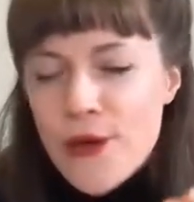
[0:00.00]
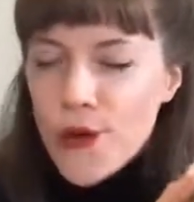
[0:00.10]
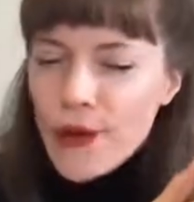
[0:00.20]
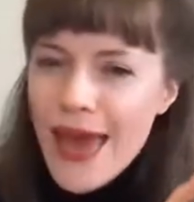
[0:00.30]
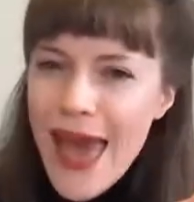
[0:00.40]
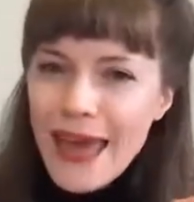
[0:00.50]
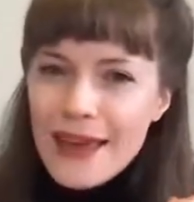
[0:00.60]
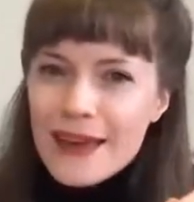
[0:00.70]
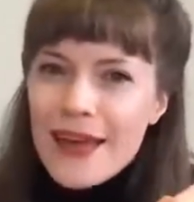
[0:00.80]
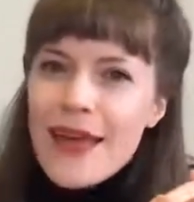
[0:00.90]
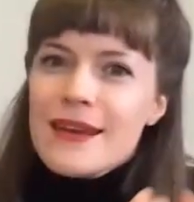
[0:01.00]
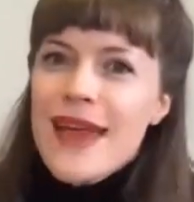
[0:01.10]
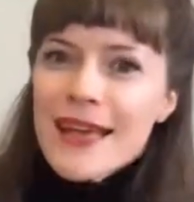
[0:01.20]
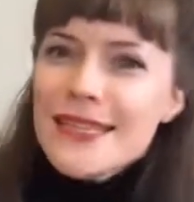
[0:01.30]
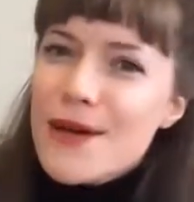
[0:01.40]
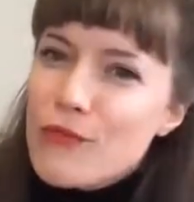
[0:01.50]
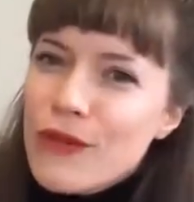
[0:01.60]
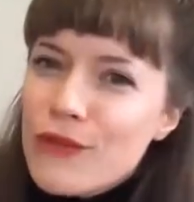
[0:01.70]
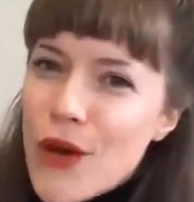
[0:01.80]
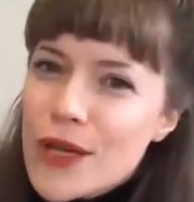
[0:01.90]
Okay, next up
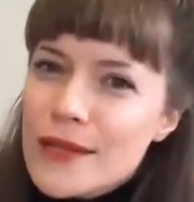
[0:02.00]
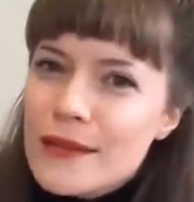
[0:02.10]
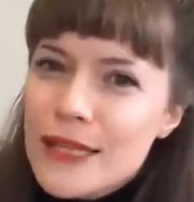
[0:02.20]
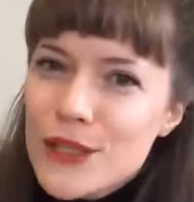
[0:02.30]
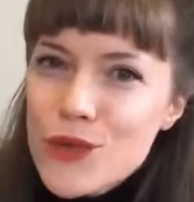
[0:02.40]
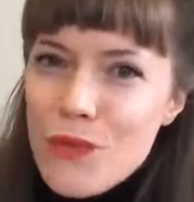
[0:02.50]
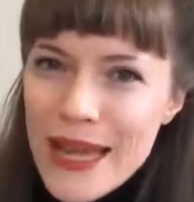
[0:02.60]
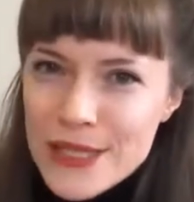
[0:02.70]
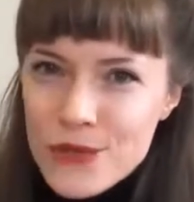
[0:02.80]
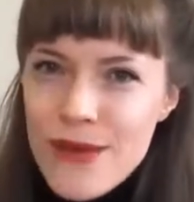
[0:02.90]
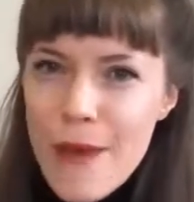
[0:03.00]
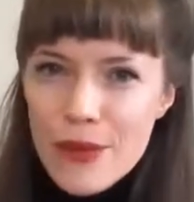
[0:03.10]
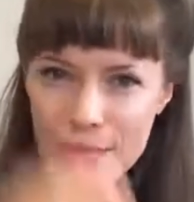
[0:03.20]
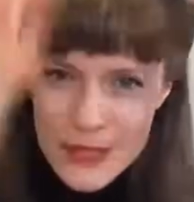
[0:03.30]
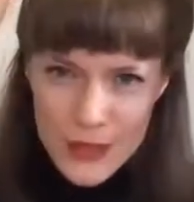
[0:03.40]
we've got Little Peter Rabbit.